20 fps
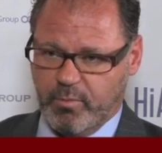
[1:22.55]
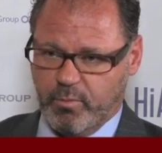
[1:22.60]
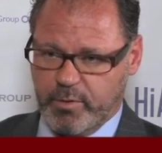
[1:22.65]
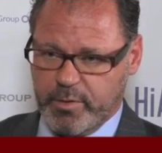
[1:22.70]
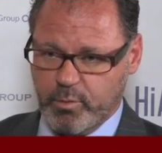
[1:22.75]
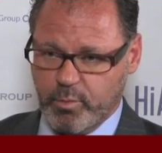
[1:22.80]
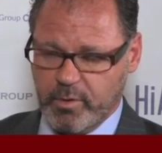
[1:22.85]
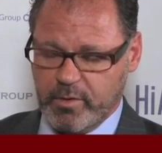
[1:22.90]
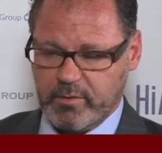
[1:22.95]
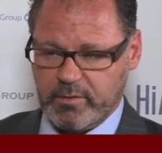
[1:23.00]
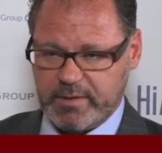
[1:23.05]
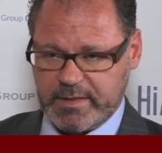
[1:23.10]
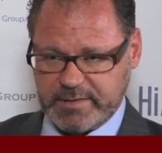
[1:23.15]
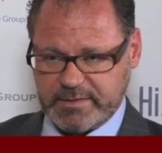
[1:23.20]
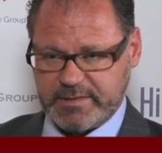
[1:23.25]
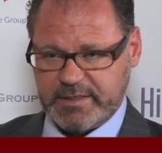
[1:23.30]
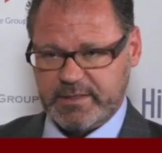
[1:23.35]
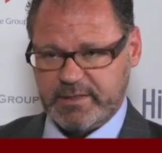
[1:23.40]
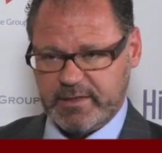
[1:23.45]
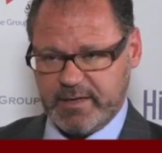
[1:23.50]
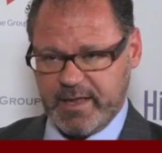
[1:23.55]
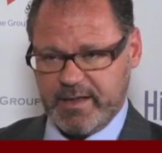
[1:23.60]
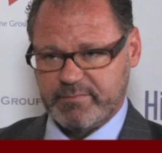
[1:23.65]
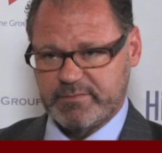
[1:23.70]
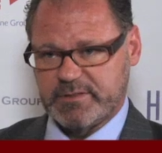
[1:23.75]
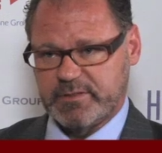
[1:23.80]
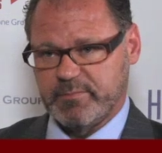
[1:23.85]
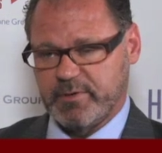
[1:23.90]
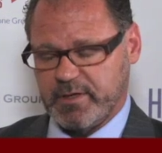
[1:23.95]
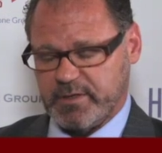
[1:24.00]
We will continue to
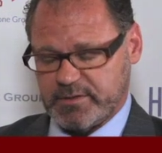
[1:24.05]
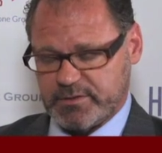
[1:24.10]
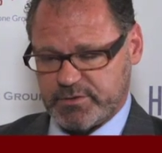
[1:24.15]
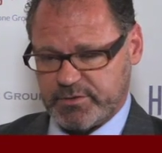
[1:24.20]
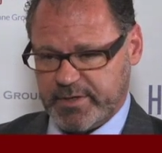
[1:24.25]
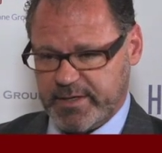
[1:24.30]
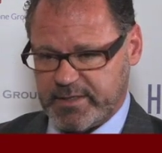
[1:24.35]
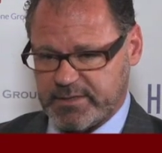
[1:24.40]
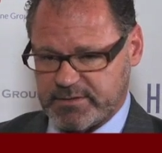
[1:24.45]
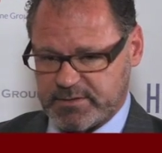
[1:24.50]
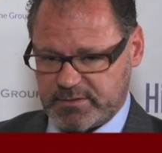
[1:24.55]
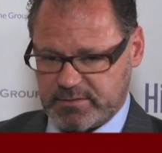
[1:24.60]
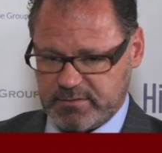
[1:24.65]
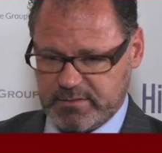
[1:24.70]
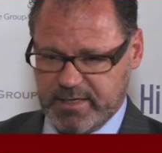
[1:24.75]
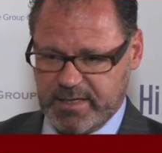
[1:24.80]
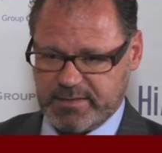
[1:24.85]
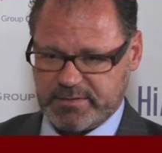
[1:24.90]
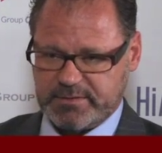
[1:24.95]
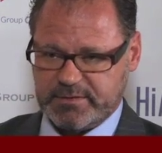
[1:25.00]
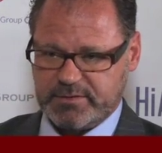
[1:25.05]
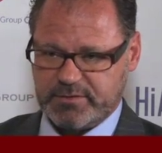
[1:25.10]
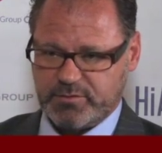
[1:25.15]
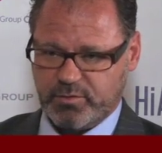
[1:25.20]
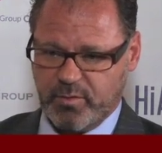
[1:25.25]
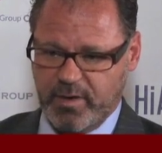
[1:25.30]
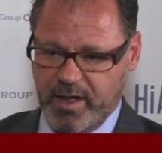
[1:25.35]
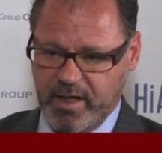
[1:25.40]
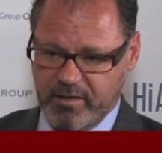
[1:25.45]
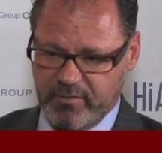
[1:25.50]
have some constraints in
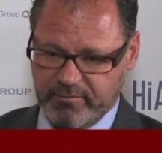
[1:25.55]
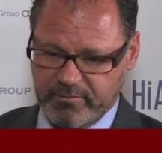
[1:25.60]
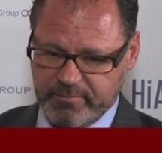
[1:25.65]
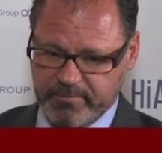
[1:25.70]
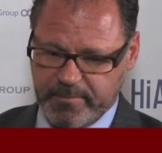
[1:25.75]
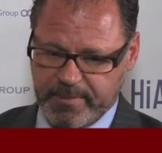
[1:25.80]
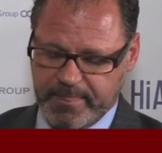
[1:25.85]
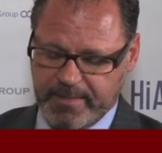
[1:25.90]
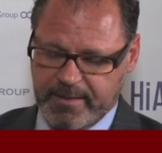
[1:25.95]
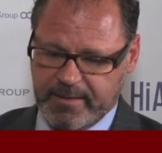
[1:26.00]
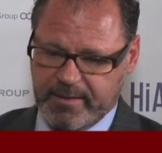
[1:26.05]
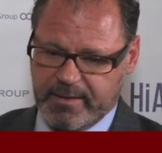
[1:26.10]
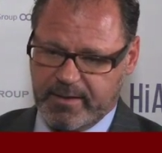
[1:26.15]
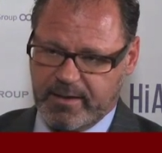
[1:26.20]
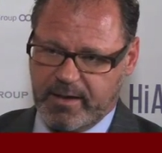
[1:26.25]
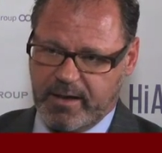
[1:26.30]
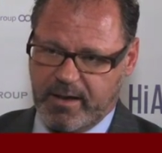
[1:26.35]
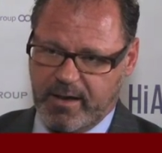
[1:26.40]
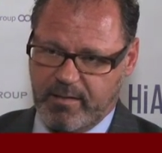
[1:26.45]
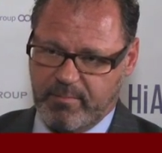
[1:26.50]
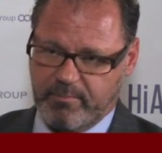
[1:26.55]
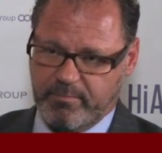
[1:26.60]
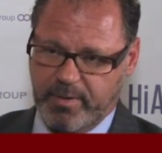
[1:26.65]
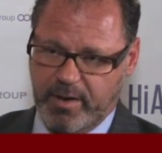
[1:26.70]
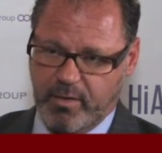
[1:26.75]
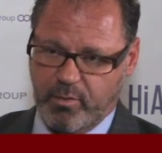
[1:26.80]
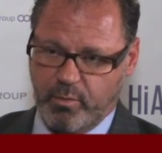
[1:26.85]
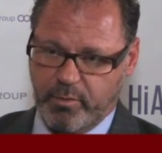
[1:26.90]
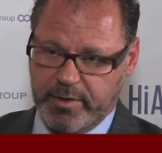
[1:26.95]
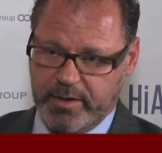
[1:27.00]
2012,
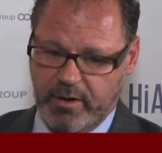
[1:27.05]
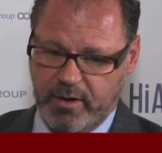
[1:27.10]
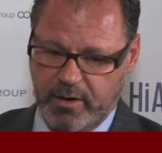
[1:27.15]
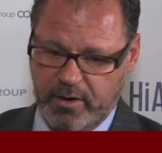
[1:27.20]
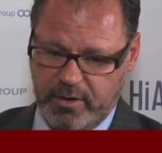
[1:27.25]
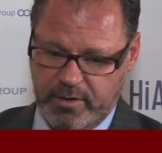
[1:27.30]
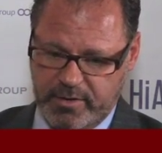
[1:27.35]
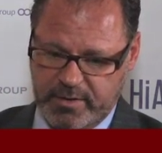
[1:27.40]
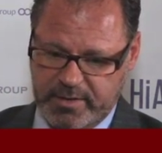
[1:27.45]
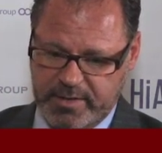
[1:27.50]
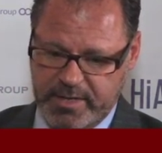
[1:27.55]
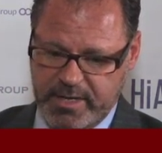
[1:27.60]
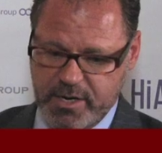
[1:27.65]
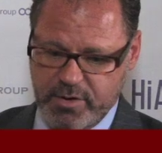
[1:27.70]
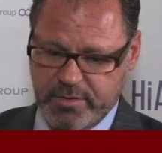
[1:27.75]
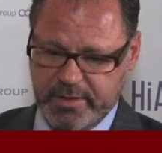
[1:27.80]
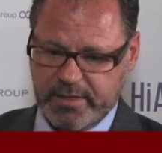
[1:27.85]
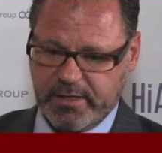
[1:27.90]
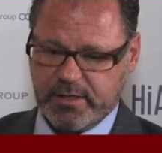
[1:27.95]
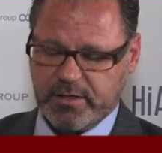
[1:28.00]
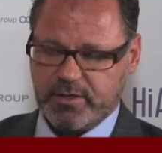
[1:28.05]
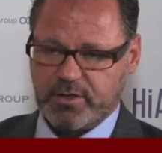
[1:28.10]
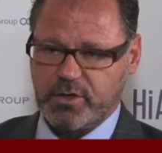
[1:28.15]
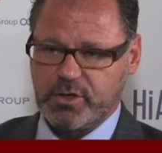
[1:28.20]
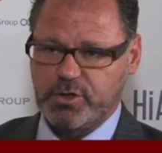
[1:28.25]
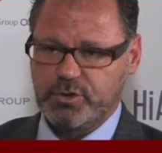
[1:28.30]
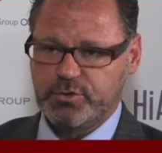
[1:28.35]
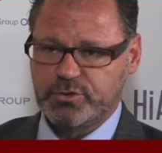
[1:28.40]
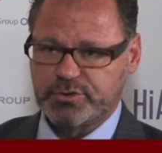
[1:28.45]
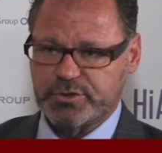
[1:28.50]
but we are nearing
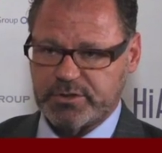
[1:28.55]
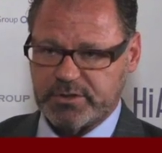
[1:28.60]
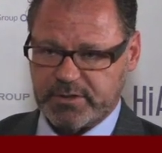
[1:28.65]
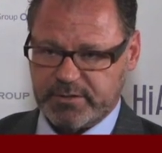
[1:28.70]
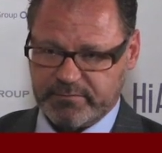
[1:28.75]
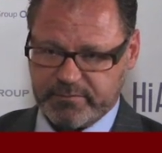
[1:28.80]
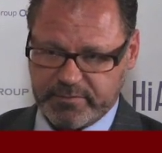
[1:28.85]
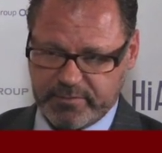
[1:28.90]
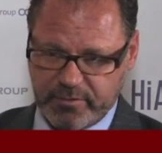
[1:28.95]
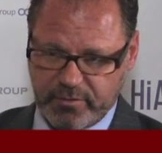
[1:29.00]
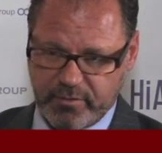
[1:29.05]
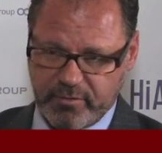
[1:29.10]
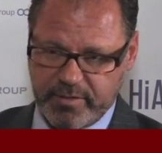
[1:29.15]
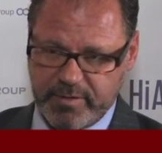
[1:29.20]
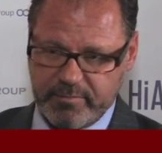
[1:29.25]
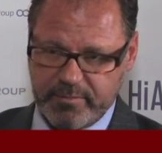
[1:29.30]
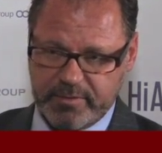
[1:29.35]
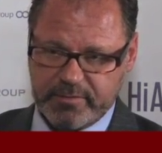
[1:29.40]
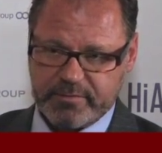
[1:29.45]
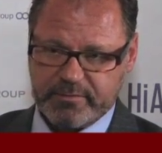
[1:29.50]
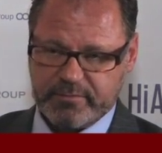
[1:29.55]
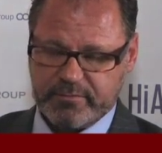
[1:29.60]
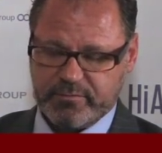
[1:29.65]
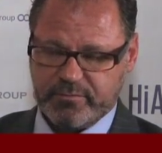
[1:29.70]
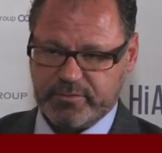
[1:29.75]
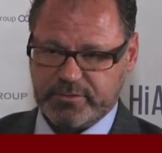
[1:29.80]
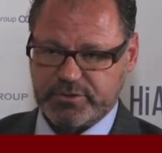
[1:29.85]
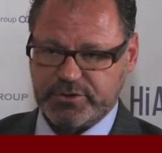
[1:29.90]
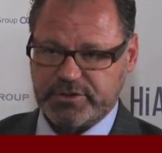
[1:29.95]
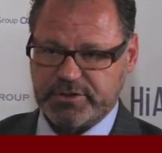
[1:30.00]
conclusion of an agreement
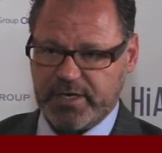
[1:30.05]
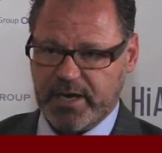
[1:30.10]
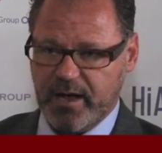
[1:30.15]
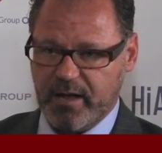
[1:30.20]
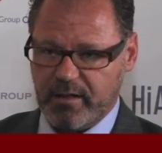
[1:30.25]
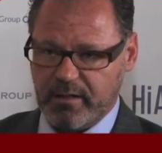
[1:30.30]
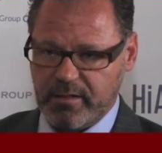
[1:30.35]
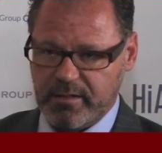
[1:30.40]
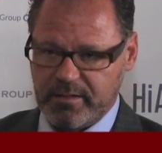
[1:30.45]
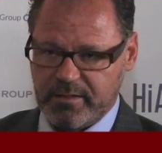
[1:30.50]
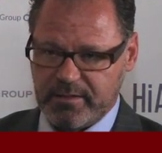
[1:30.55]
with Shell